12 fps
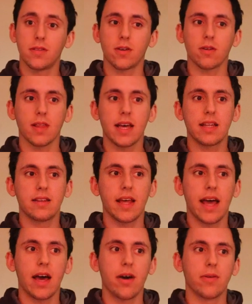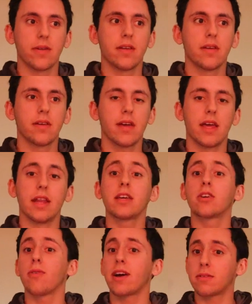they're led down an
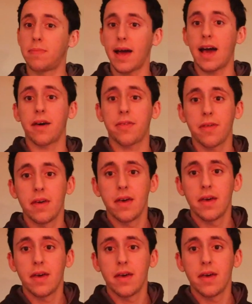incorrect path